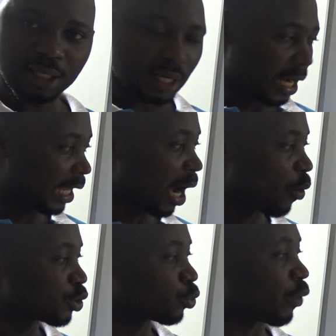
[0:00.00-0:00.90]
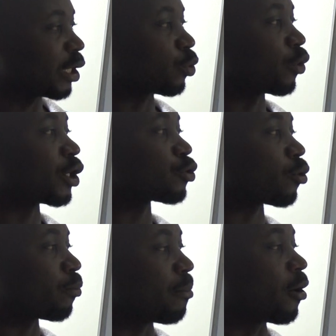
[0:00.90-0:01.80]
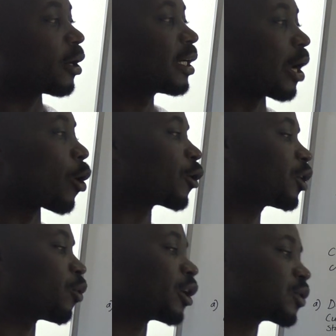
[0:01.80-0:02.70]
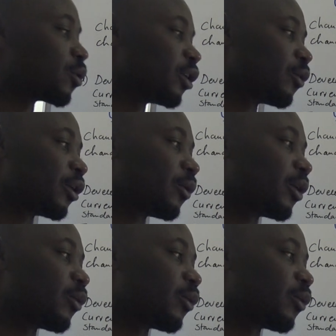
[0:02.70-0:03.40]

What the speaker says: Like how we used to write on a chalkboard, now we're writing on a